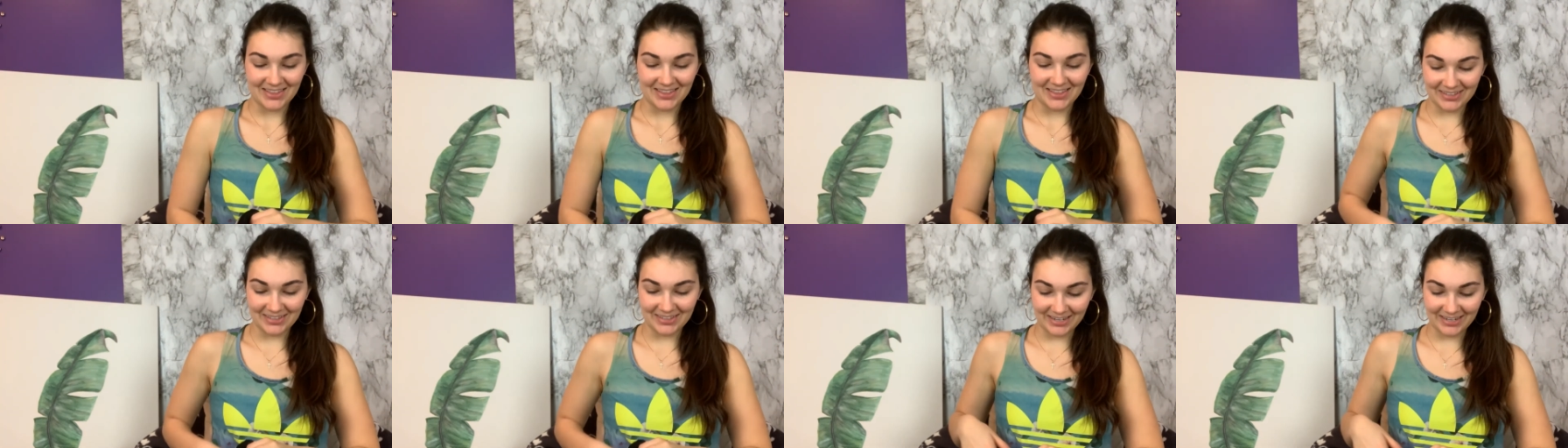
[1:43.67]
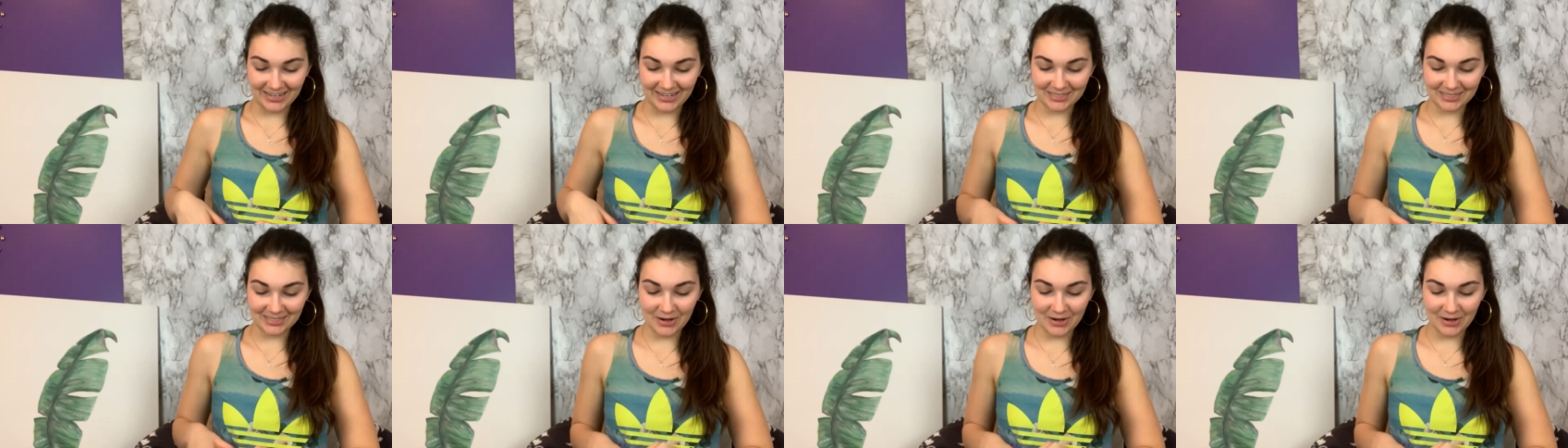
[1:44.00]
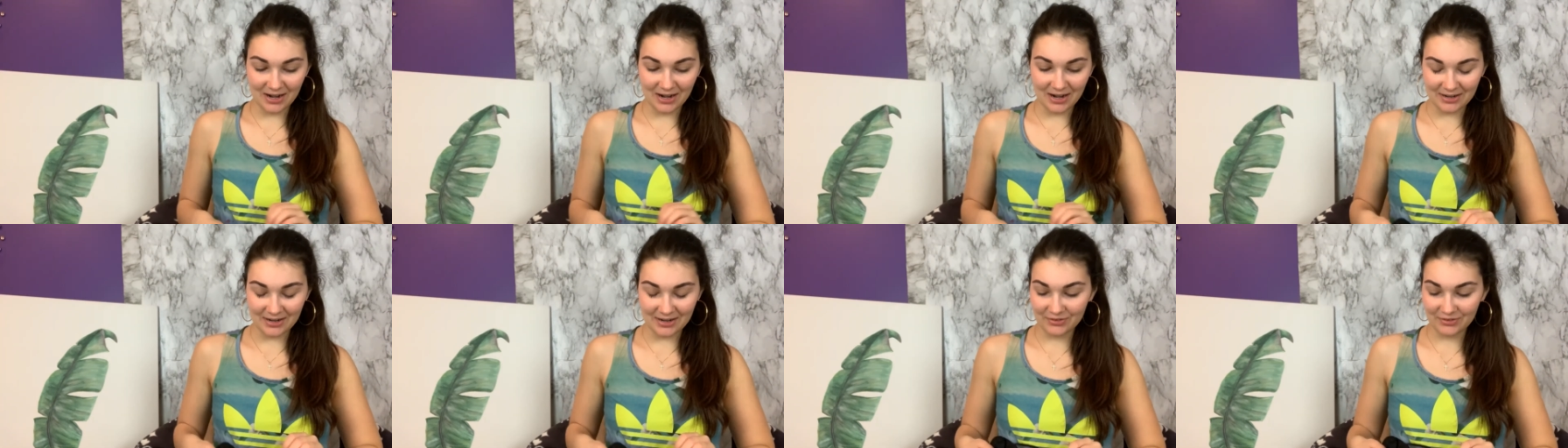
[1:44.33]
The next
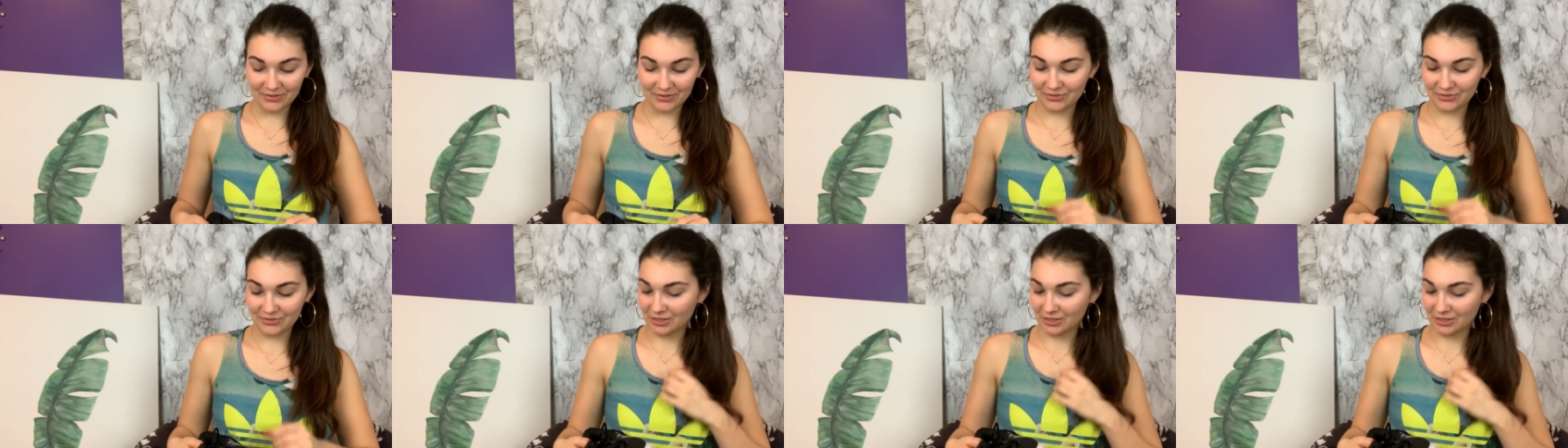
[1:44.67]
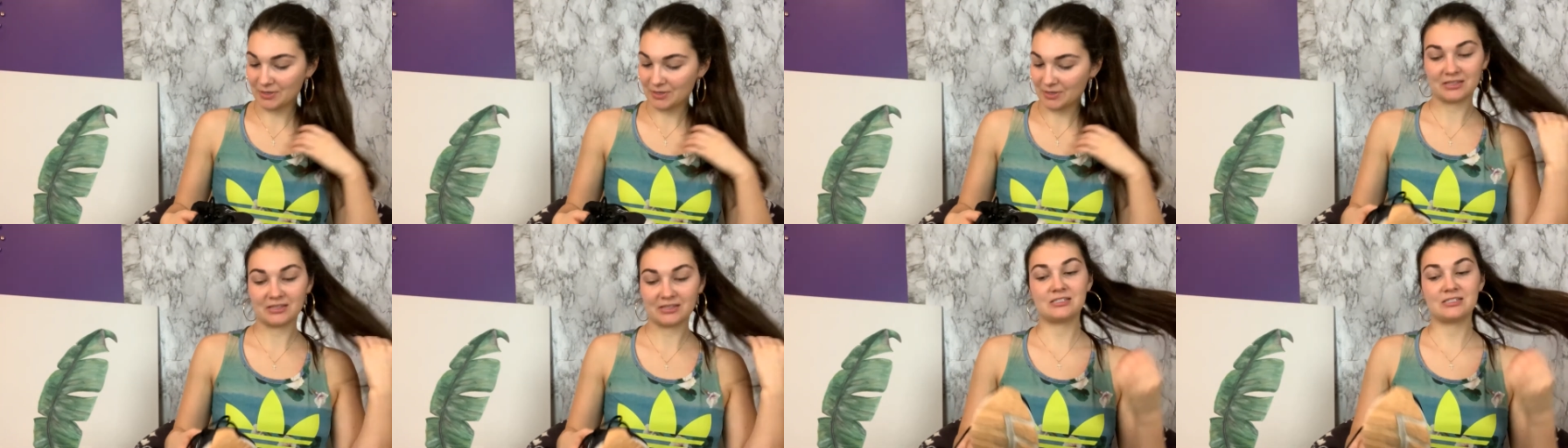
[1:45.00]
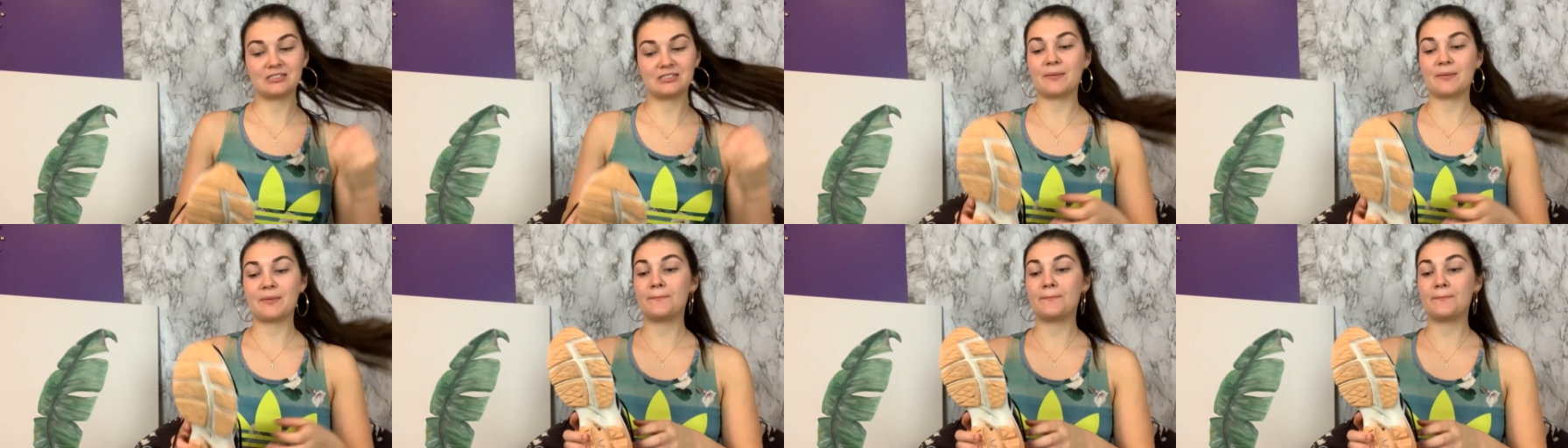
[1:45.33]
pair, I never really picked
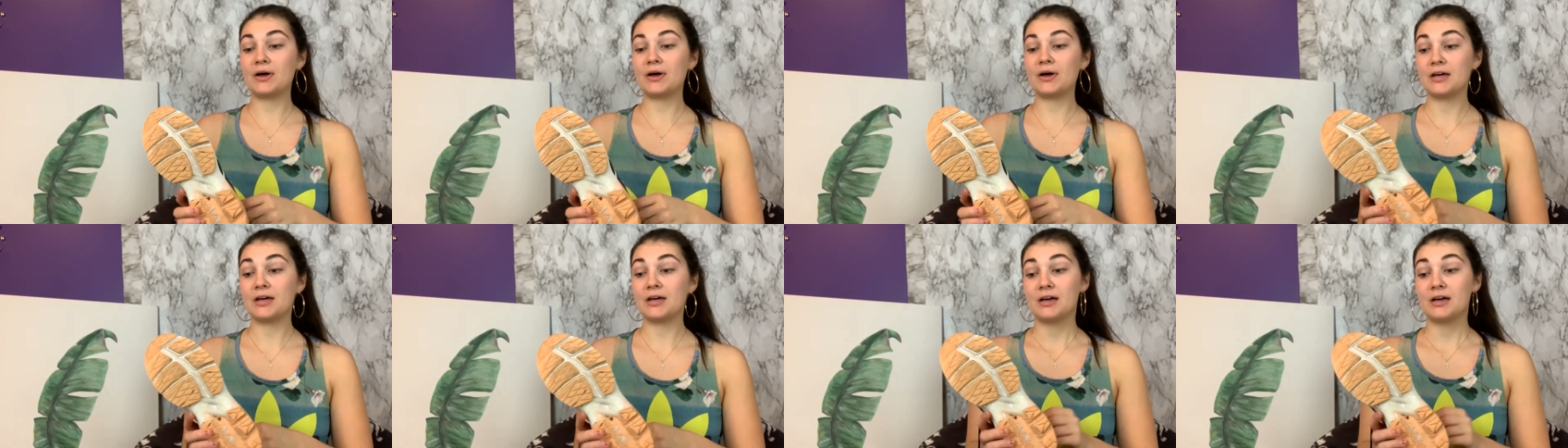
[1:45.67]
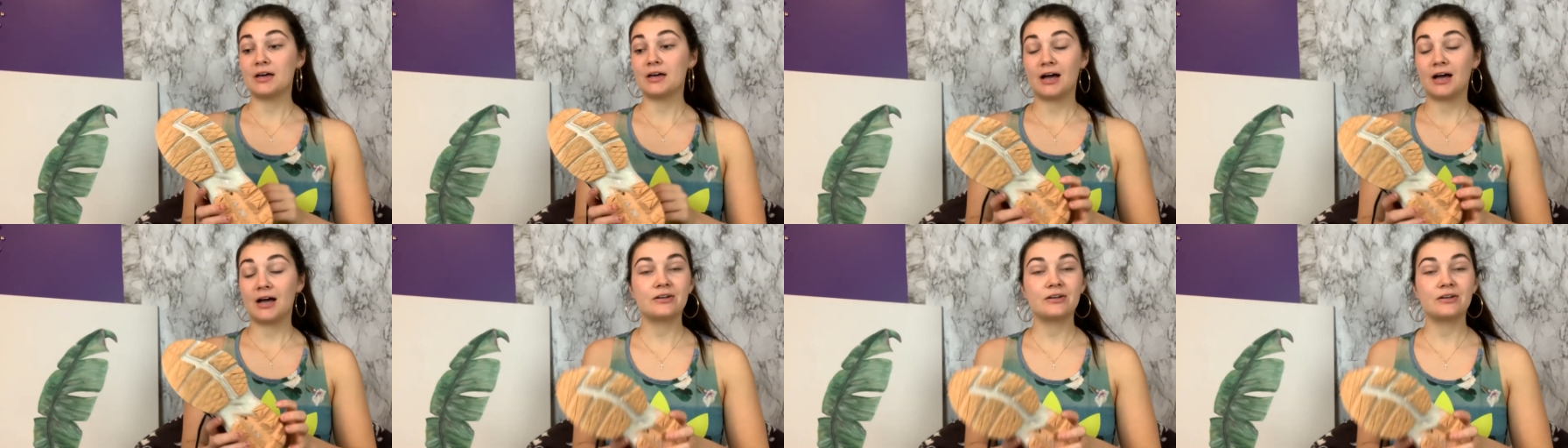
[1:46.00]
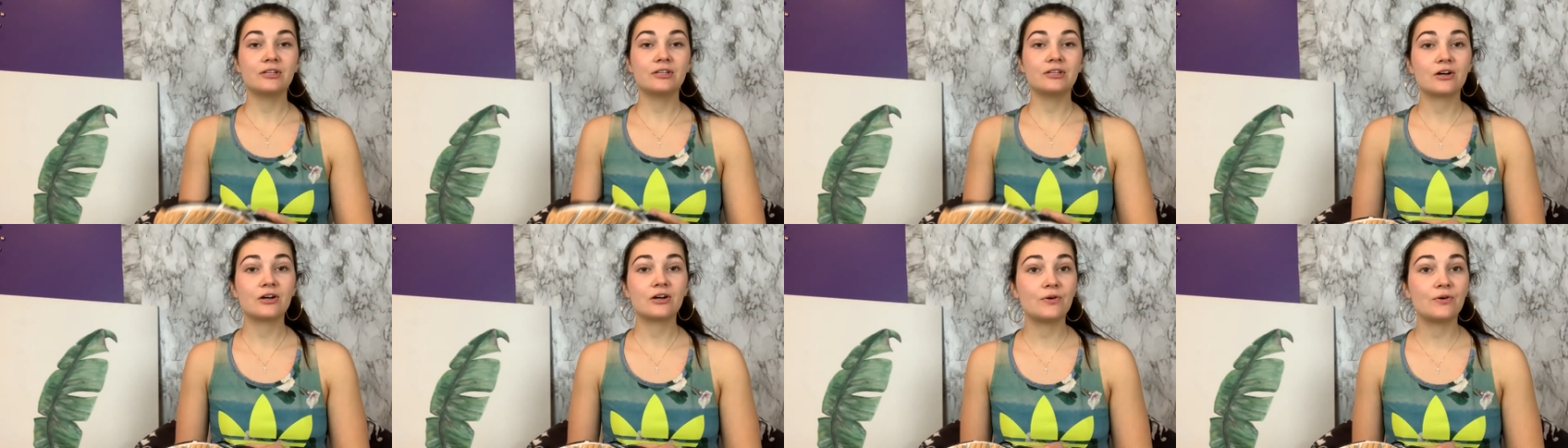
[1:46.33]
these up, but I know
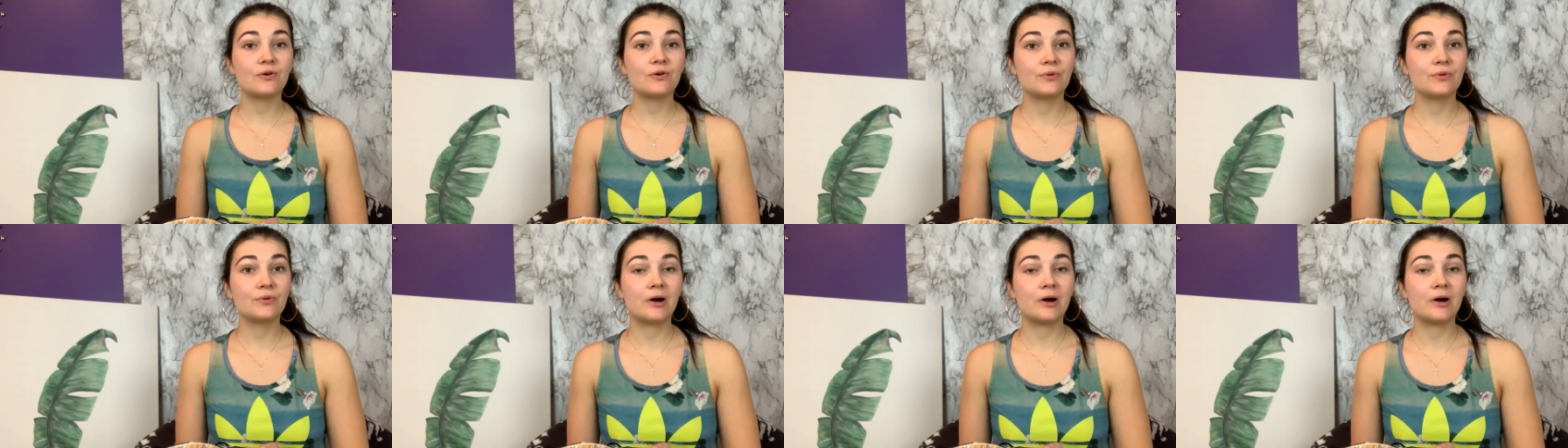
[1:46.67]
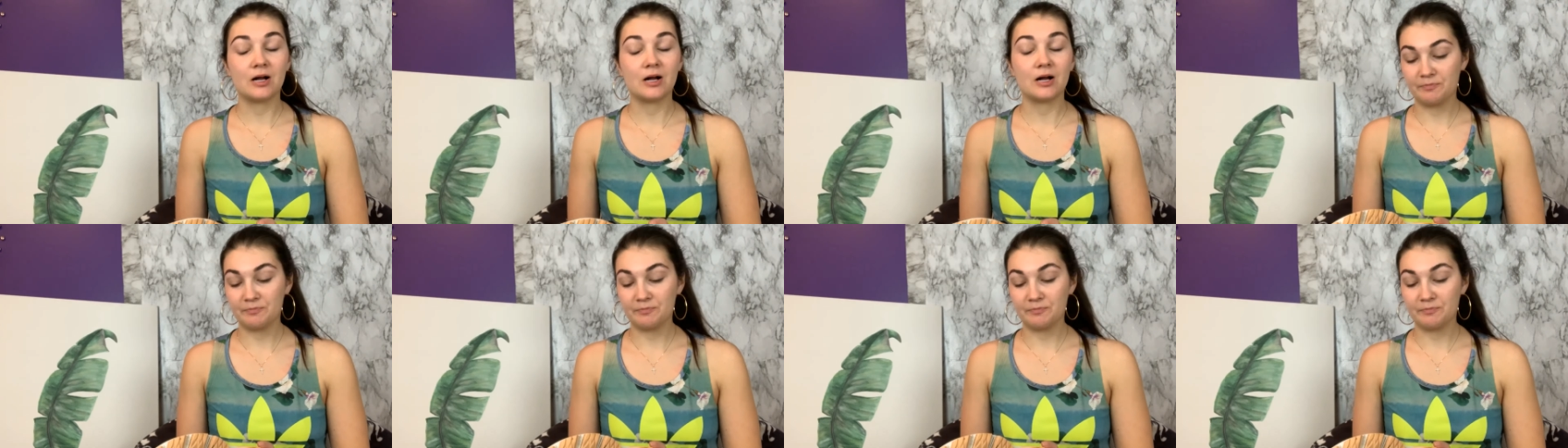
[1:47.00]
they go